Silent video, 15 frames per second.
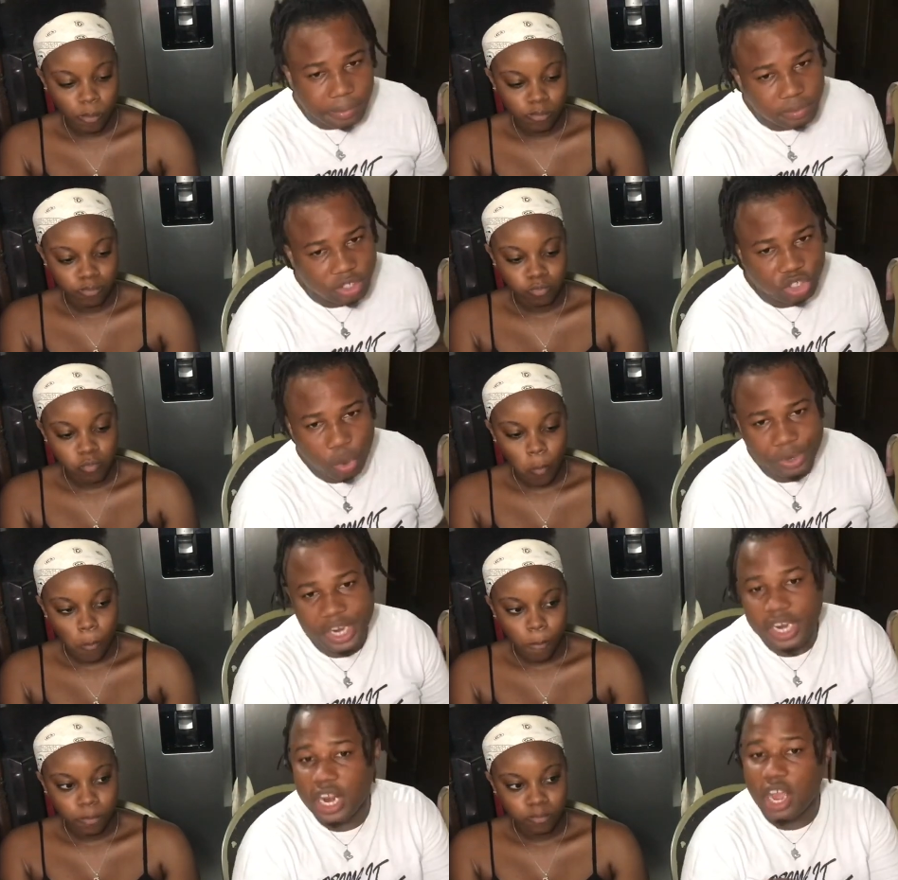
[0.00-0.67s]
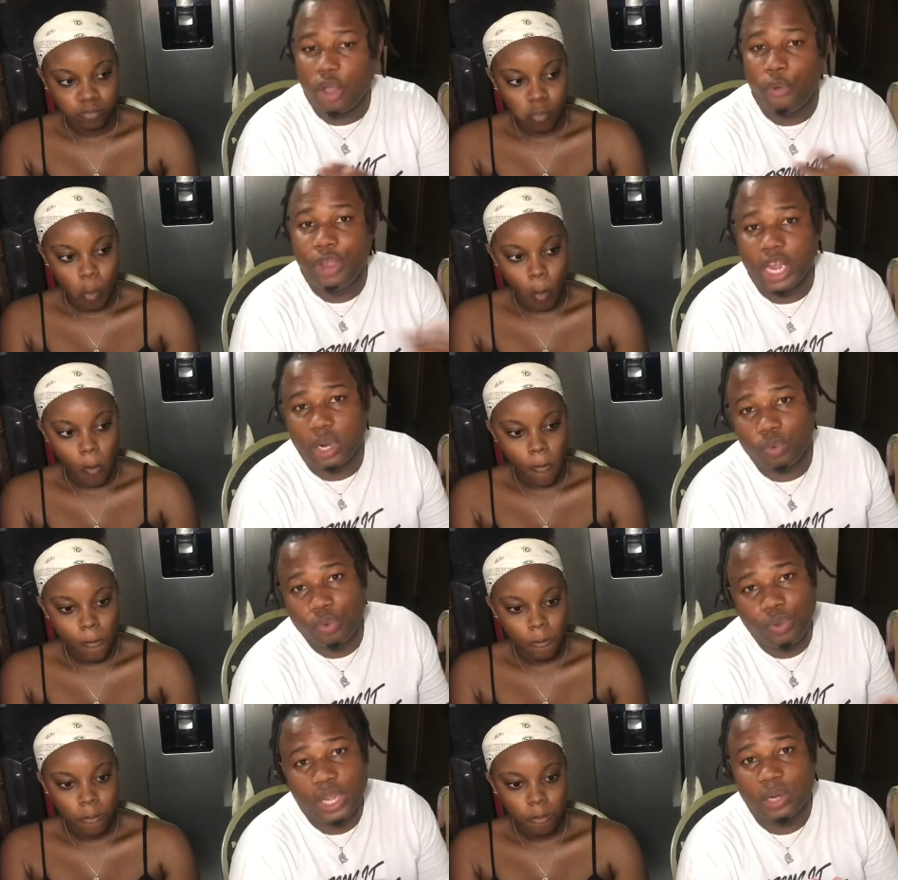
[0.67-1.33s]
Speaker 1: So we did there wait,
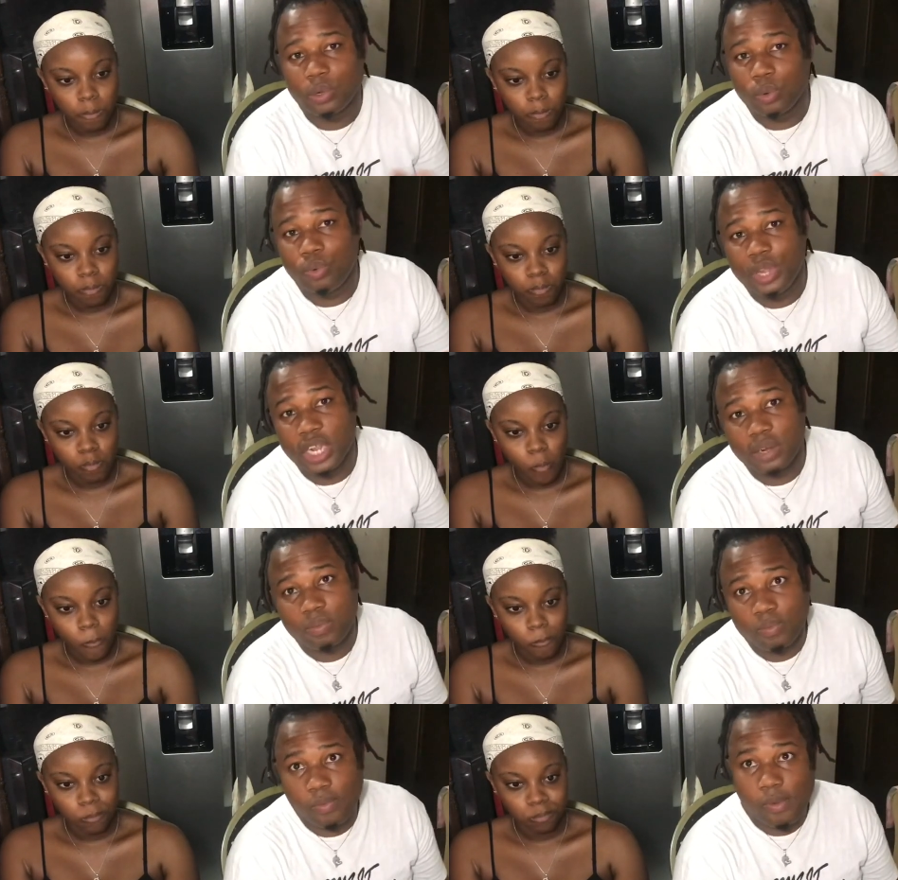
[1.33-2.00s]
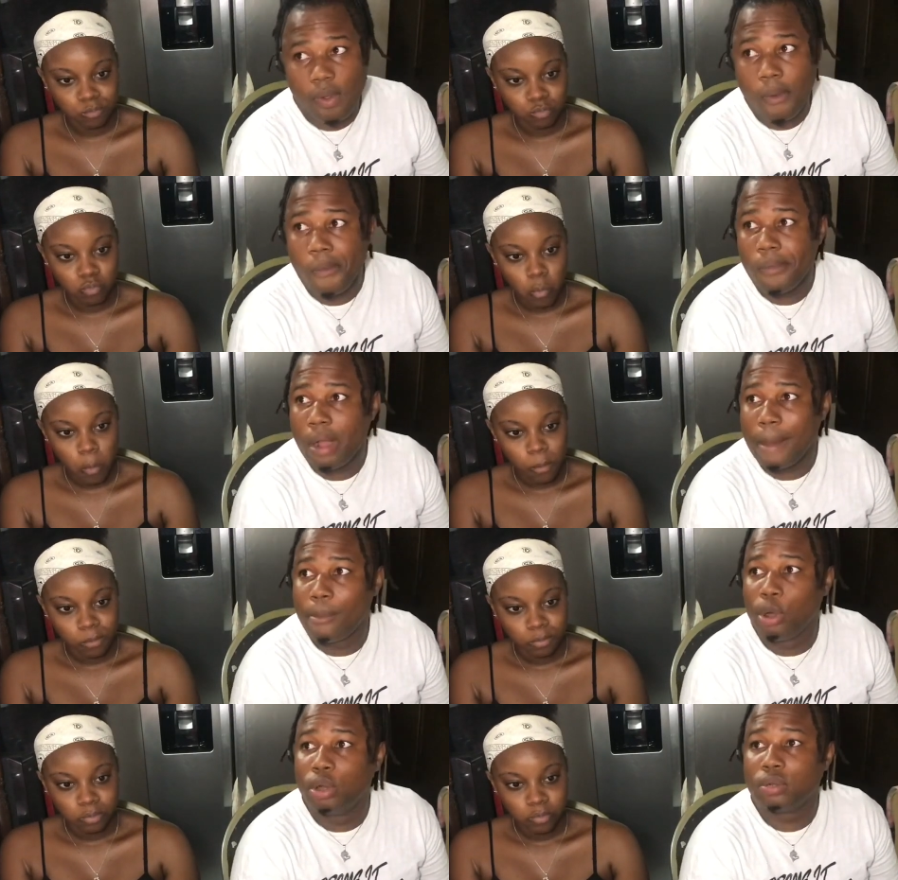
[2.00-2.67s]
wait, wait.
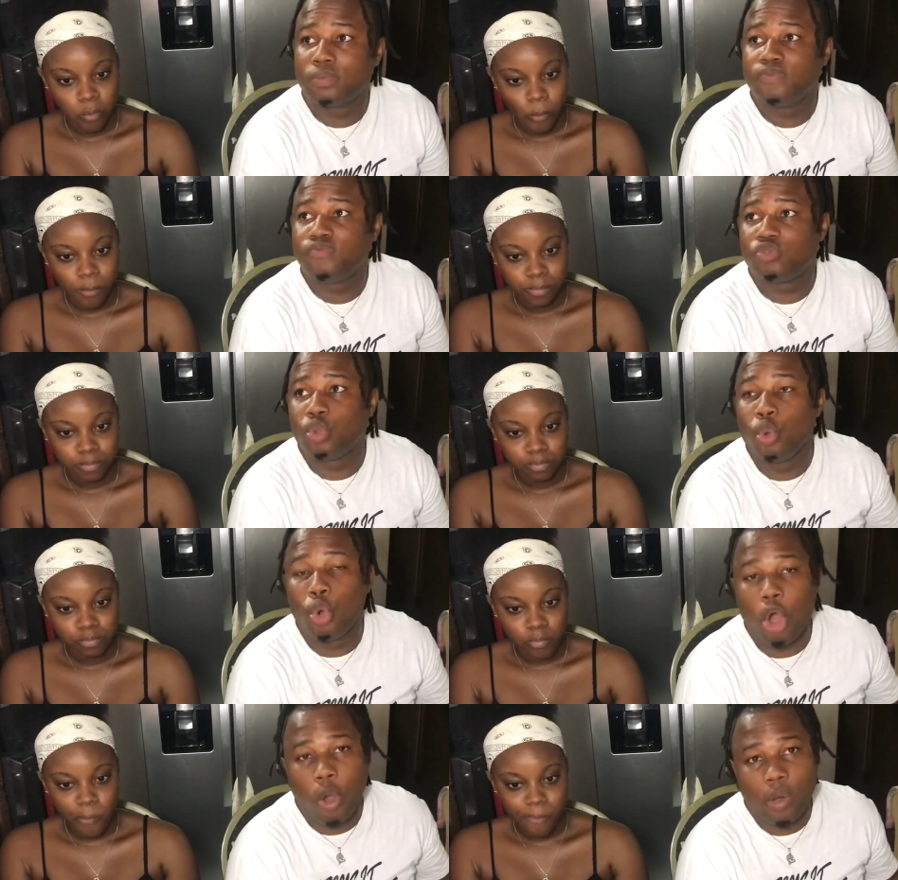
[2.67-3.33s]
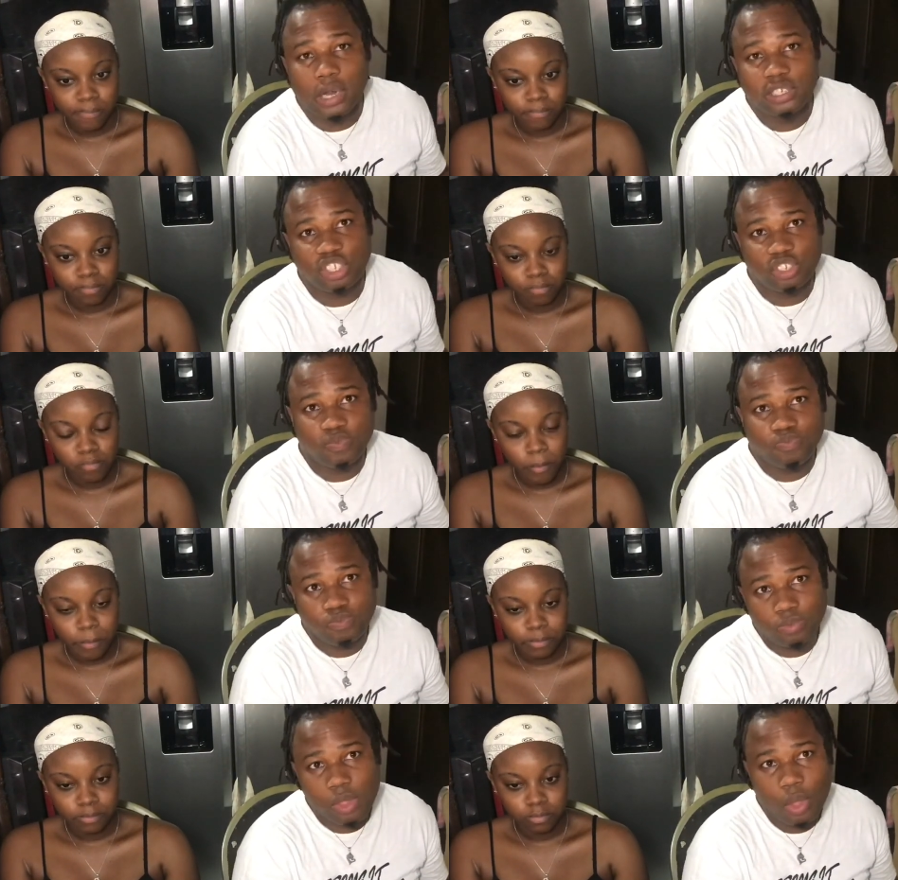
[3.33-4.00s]
About two hours
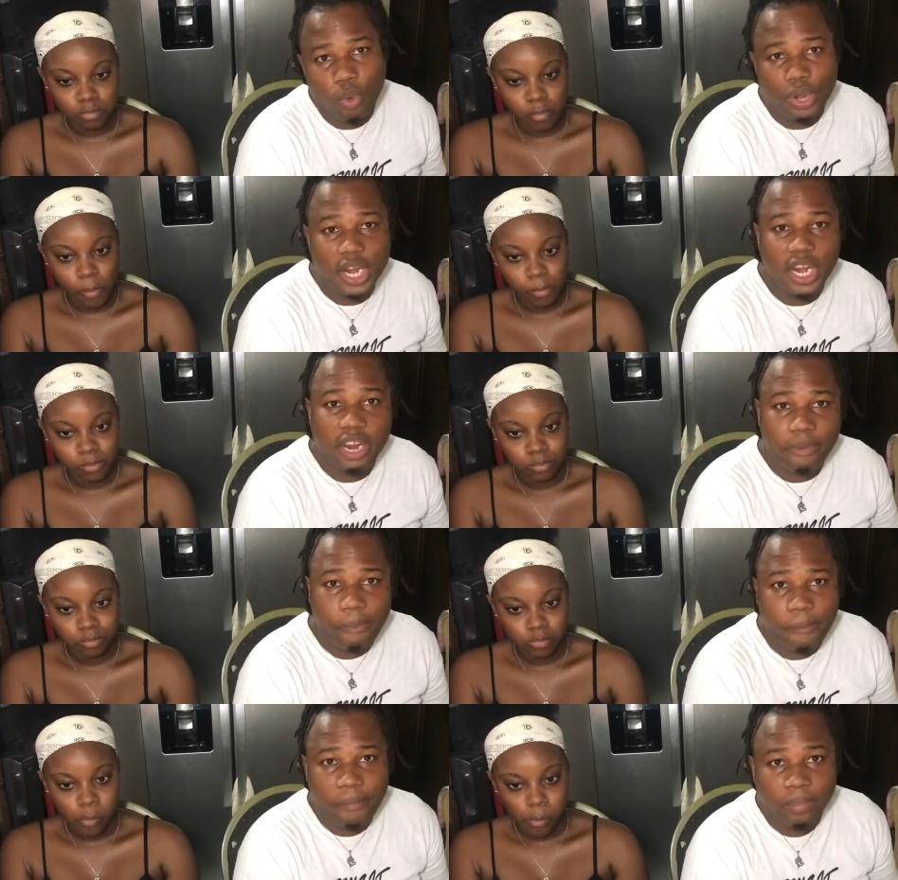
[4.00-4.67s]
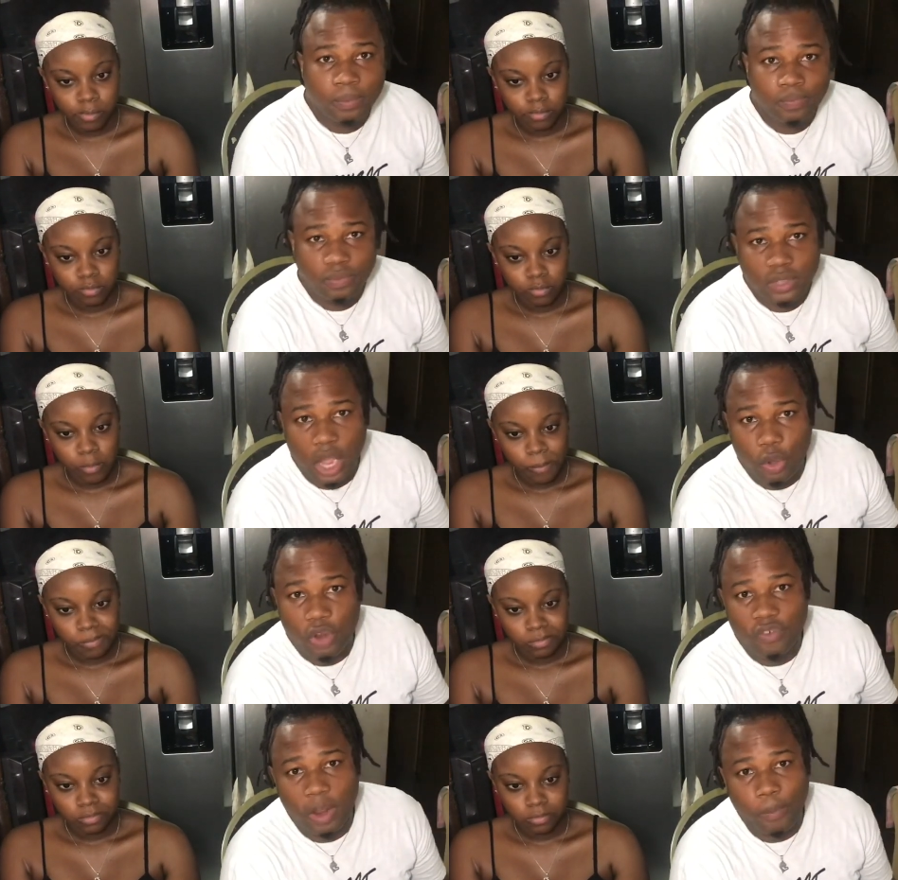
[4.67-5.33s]
we did it. And
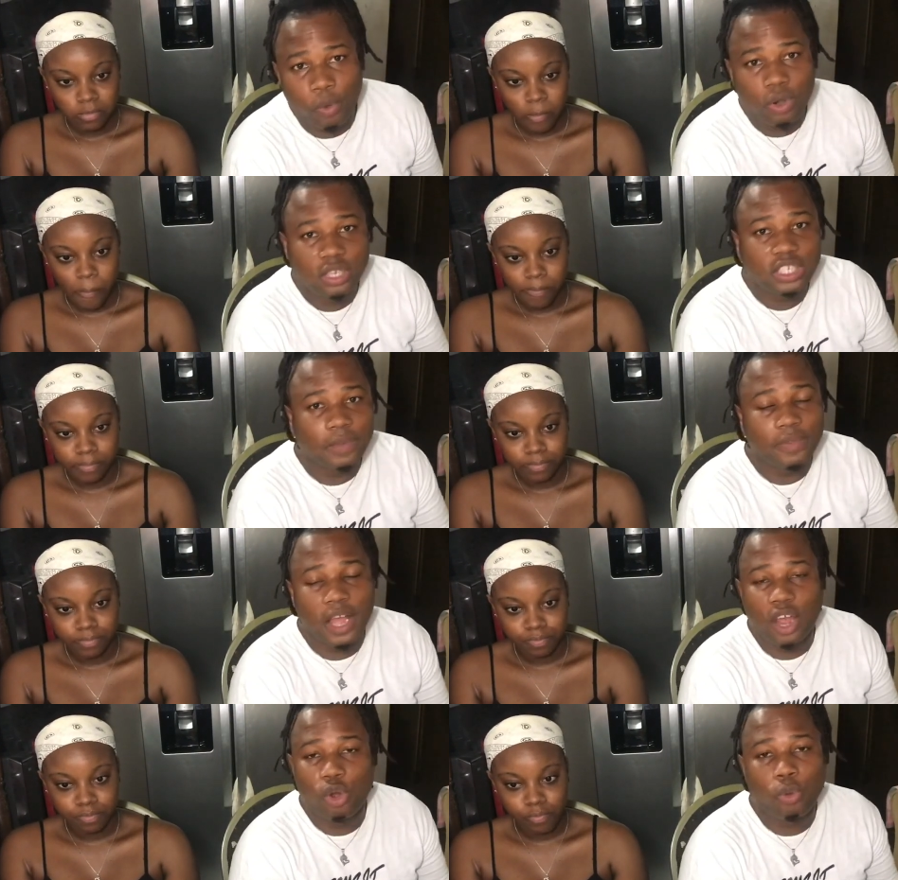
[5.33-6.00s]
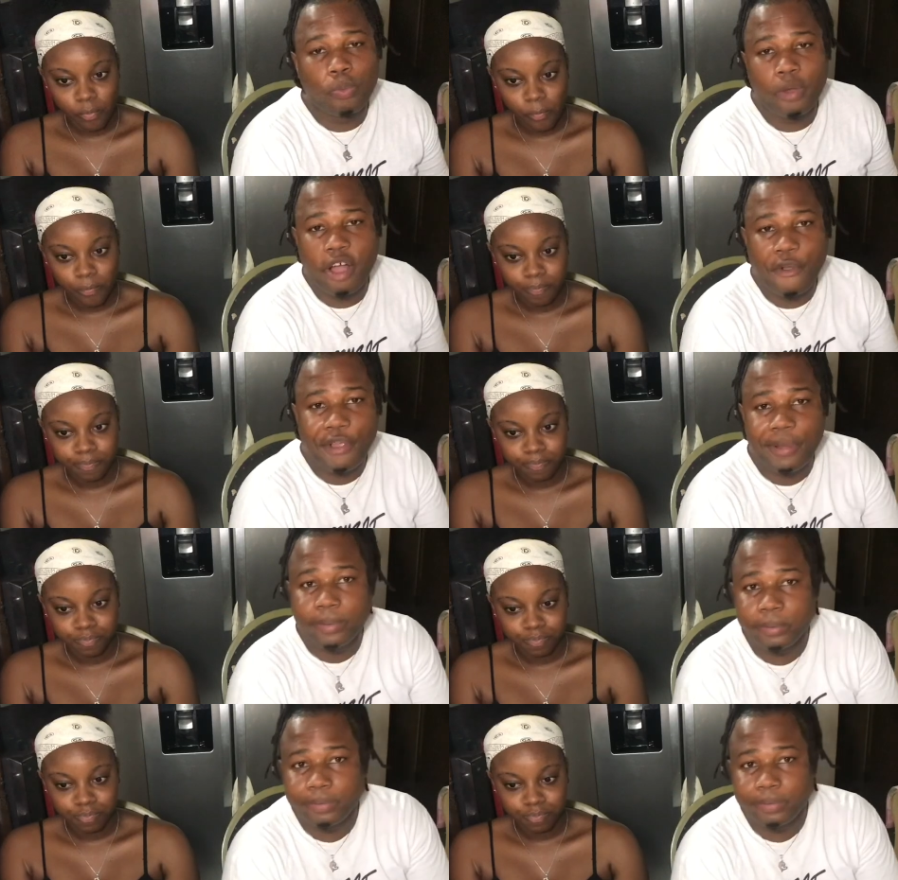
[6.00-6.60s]
if I pull police him now look for it.